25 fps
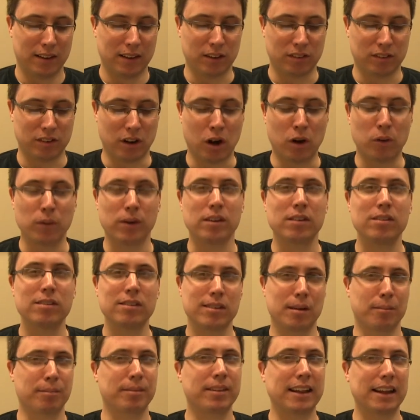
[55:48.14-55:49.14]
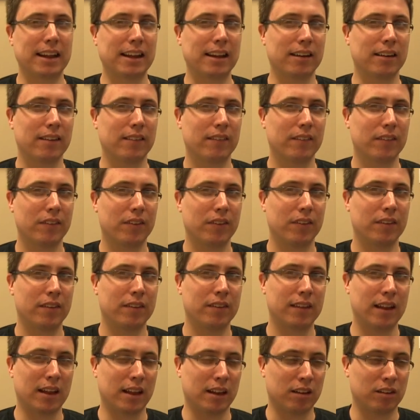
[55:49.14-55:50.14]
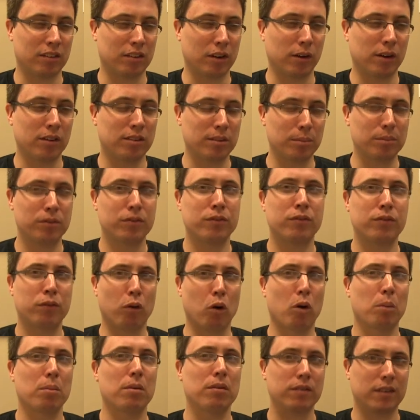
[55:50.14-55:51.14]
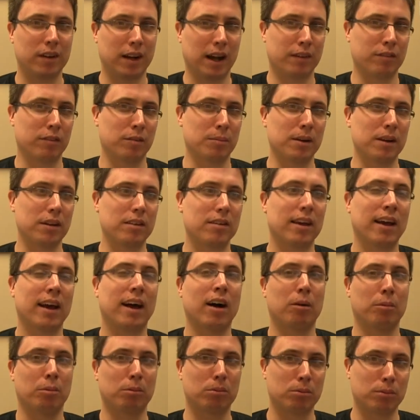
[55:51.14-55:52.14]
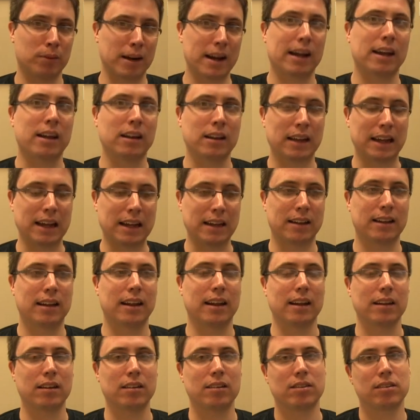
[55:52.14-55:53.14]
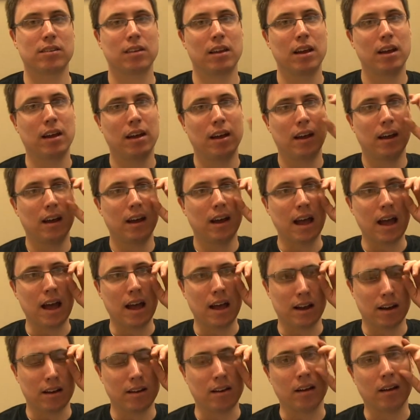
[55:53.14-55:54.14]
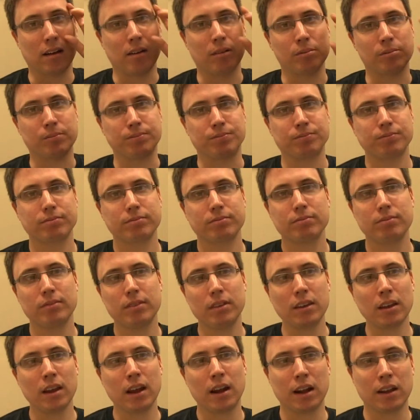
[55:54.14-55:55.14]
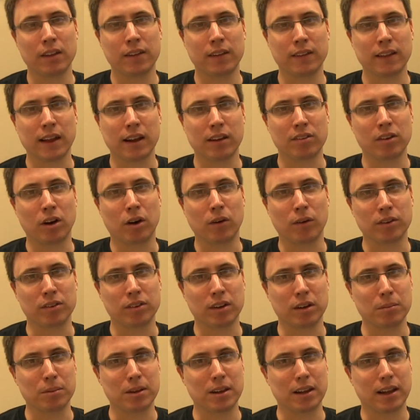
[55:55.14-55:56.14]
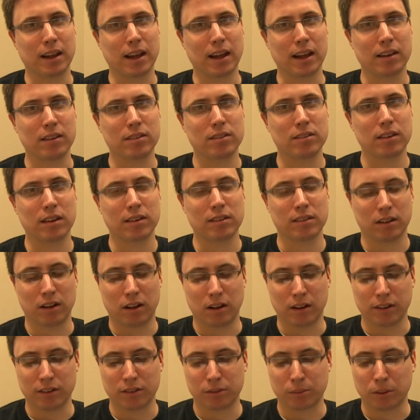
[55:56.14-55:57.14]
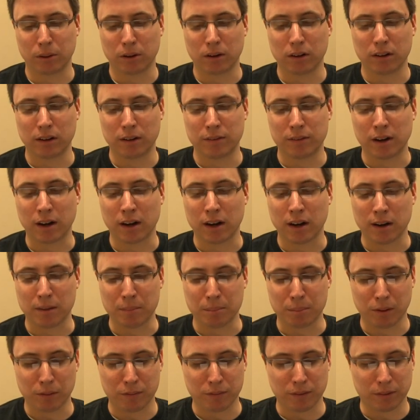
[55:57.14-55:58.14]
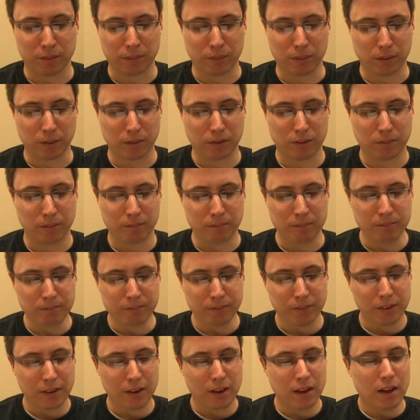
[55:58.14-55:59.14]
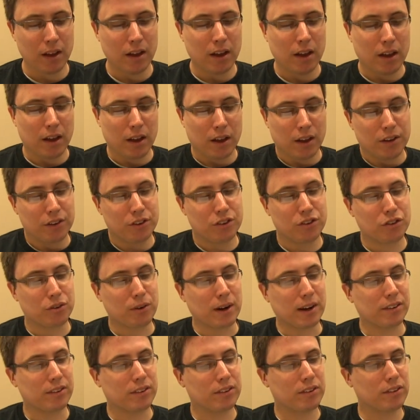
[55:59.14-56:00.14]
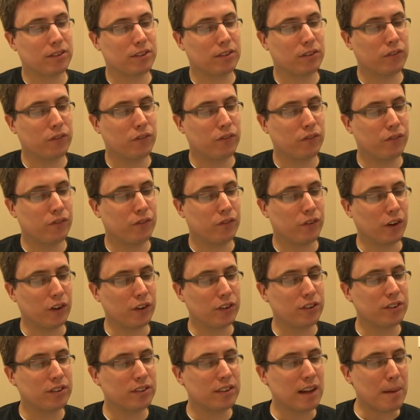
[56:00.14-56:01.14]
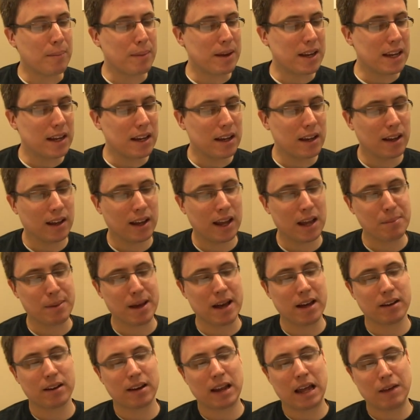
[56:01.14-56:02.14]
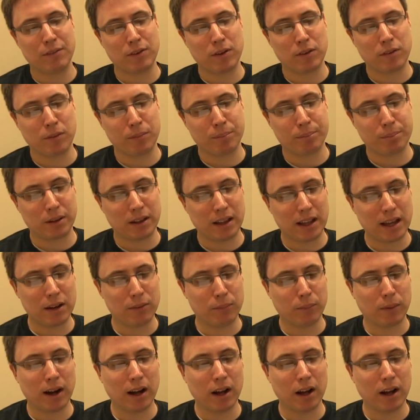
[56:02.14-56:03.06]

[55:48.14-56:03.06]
There's always something, there's always some form of government to help regulate things. And I think that's always going to be the case as long as we're living on an imperfect world. Stressful Subby, hey Matt, have you played